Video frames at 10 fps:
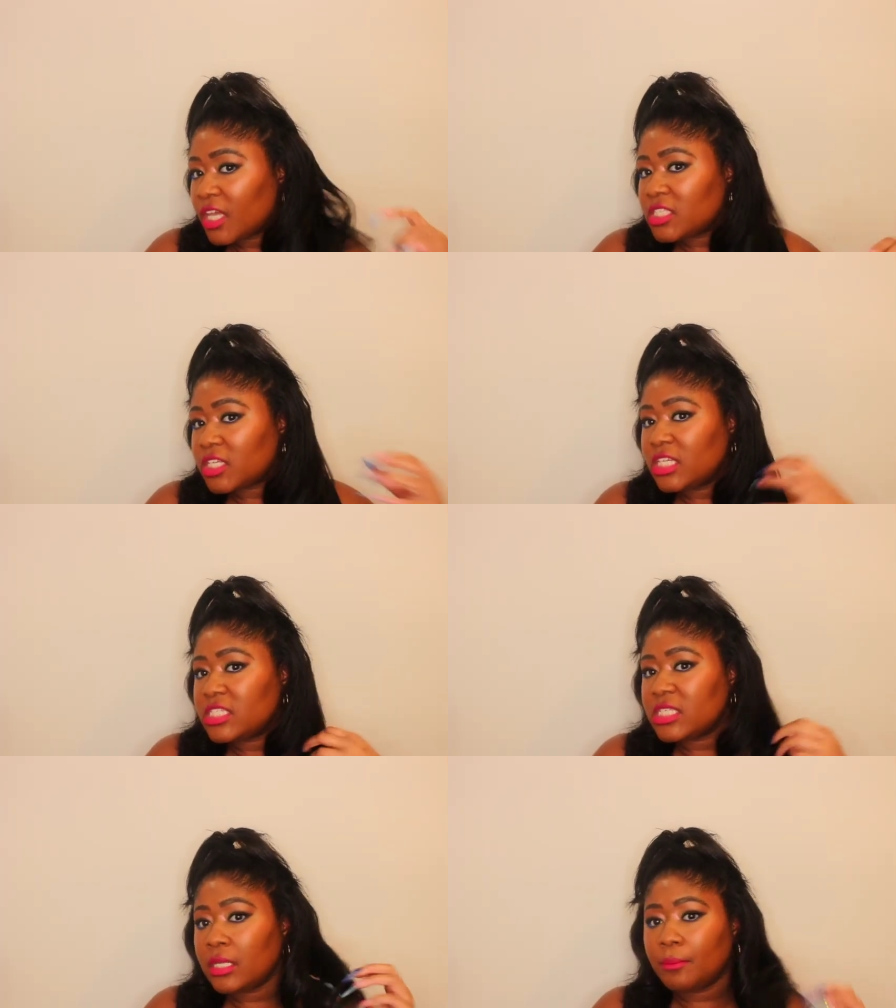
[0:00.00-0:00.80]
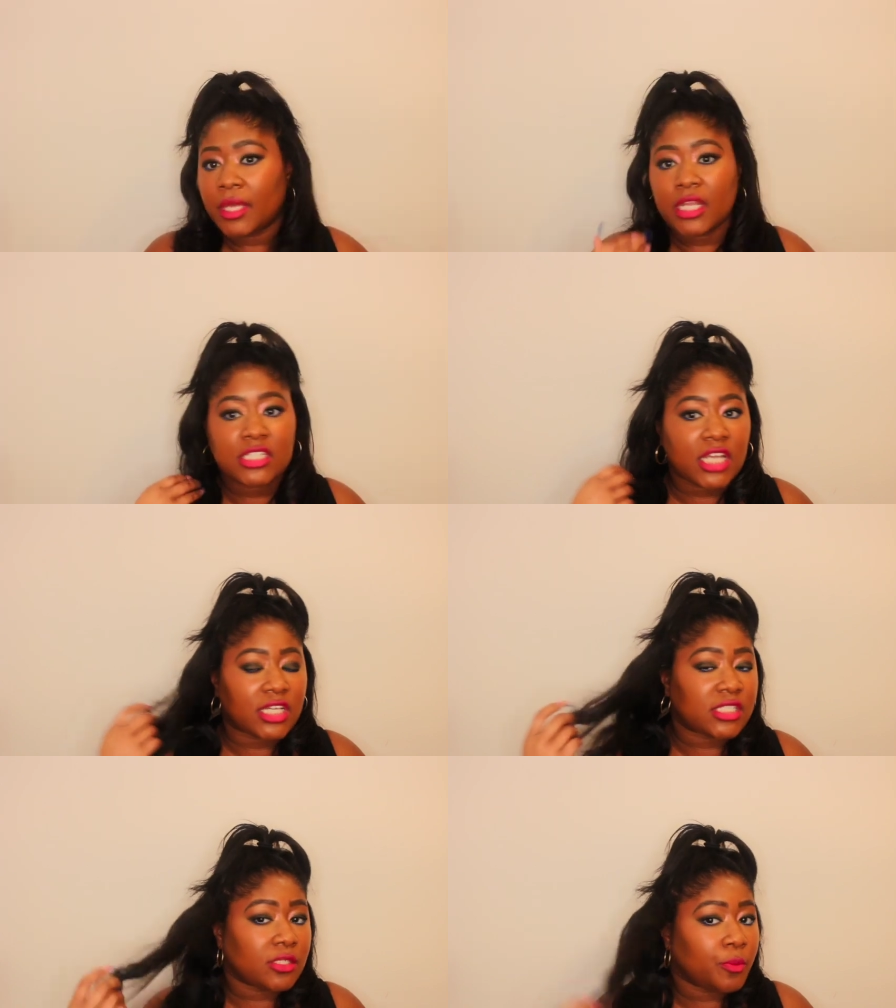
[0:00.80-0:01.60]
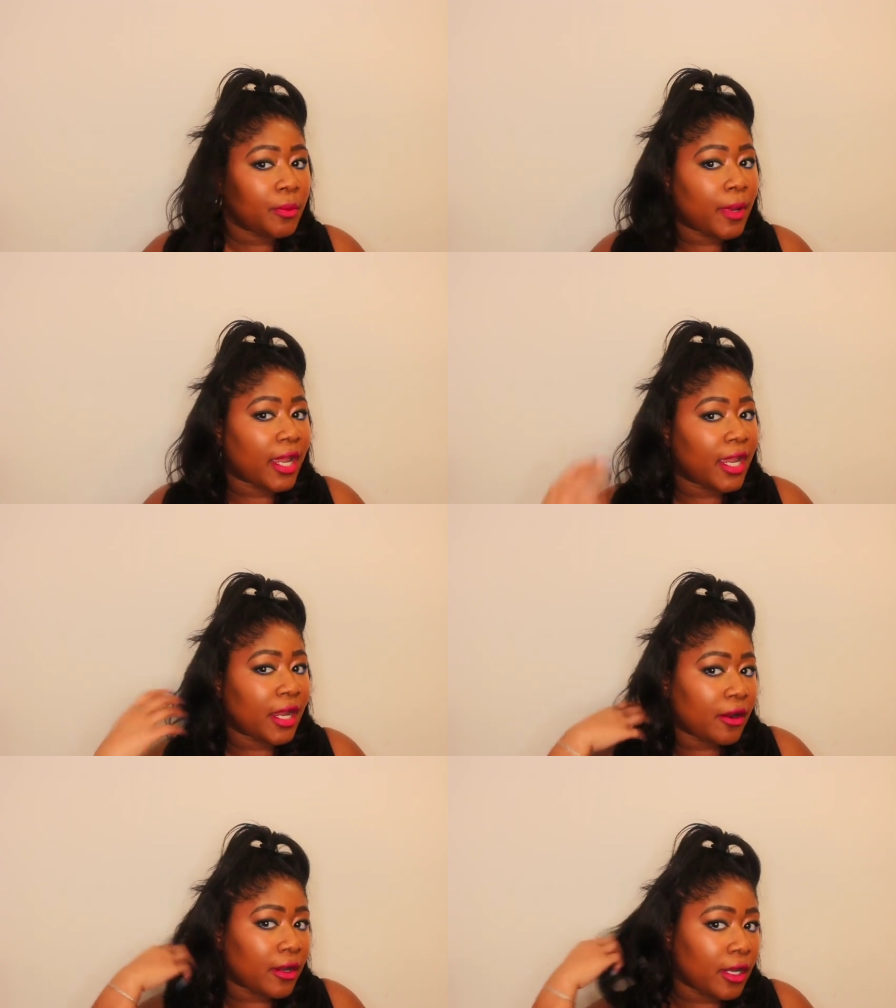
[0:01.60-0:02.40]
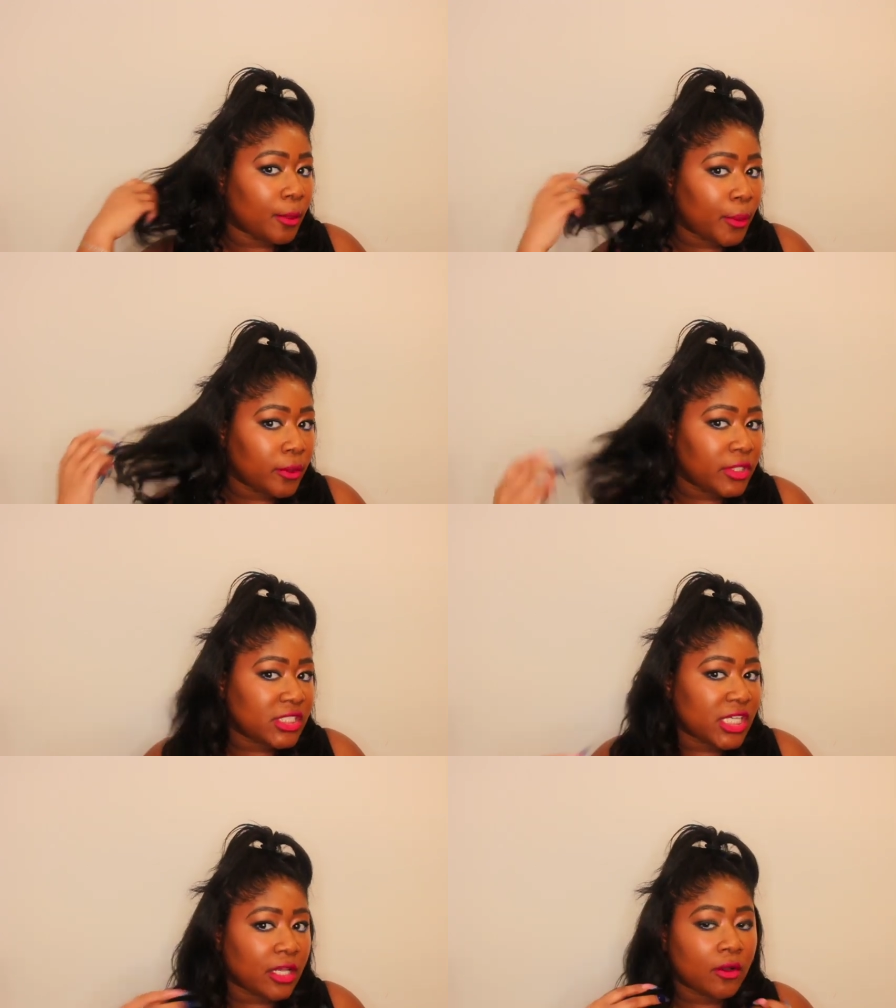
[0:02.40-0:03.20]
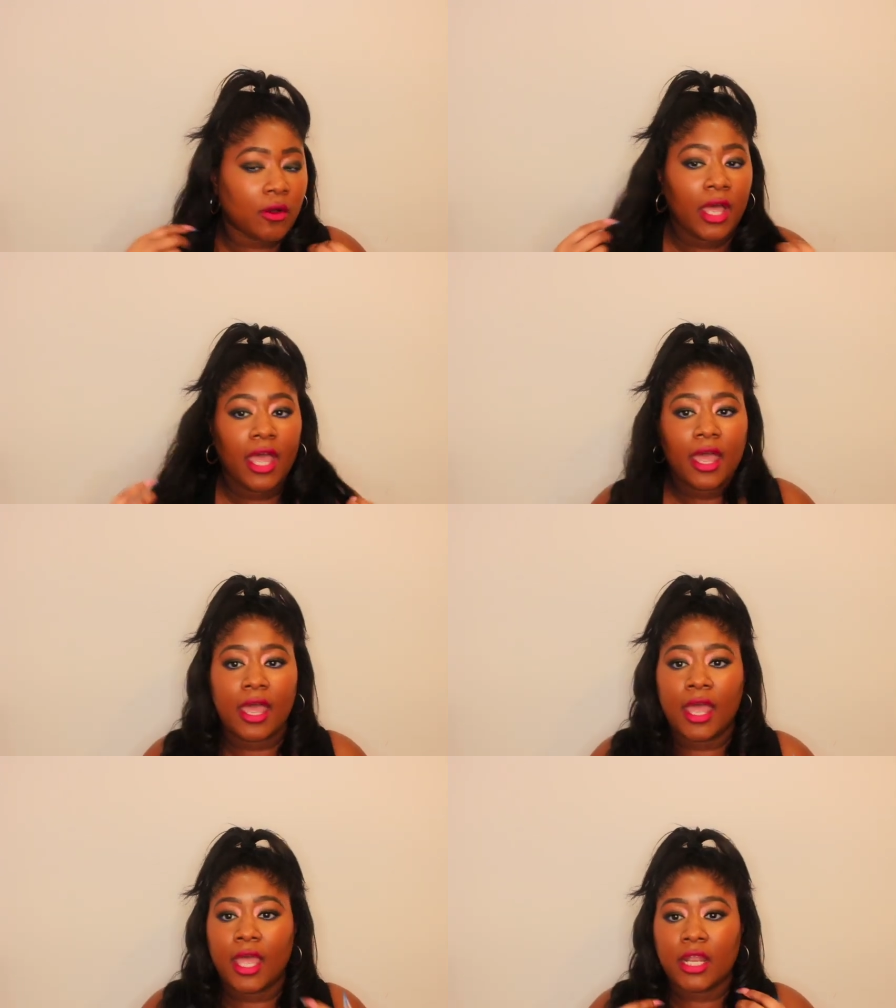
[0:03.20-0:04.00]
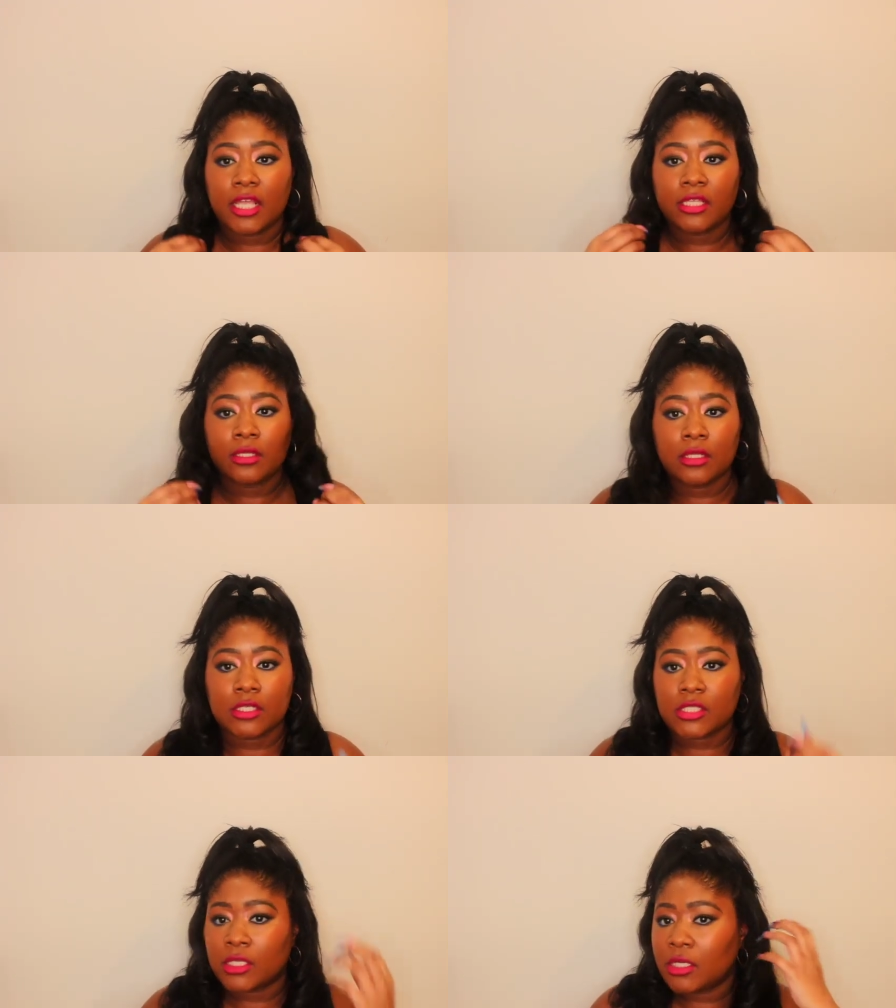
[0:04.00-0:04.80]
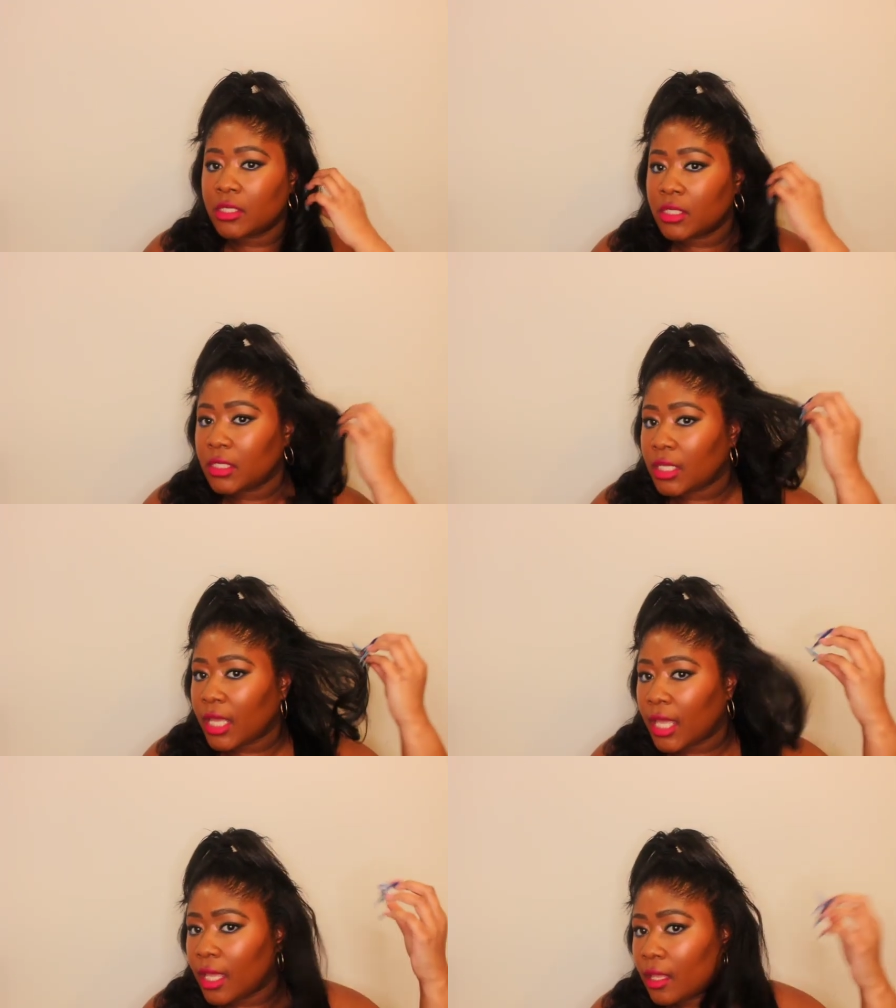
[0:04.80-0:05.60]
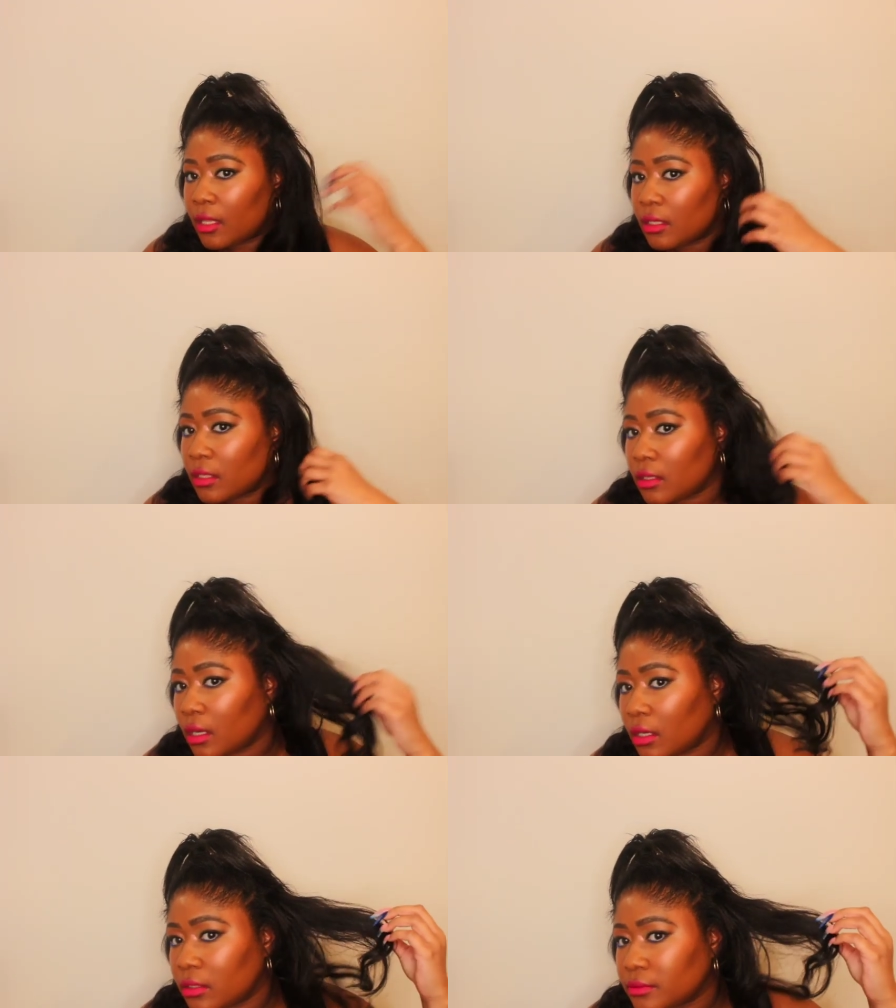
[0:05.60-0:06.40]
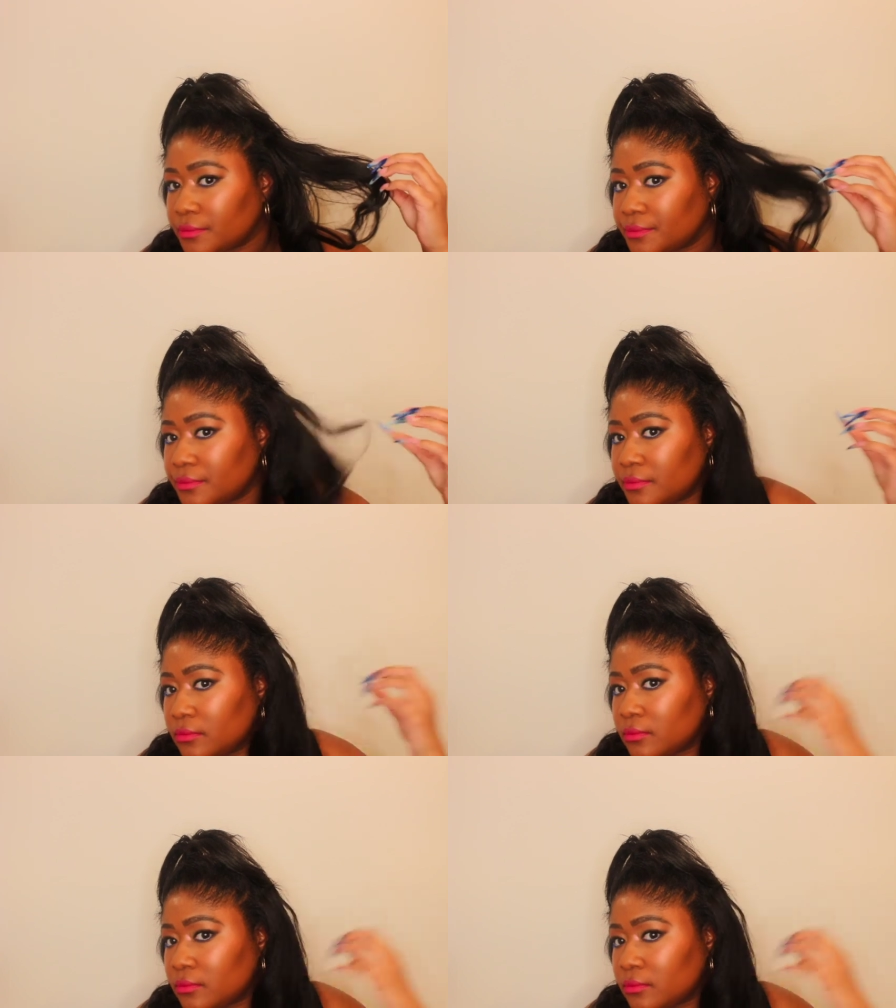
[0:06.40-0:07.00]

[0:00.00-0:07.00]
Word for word: it's easy to manage I can still put my hair in a ponytail and it looks good and um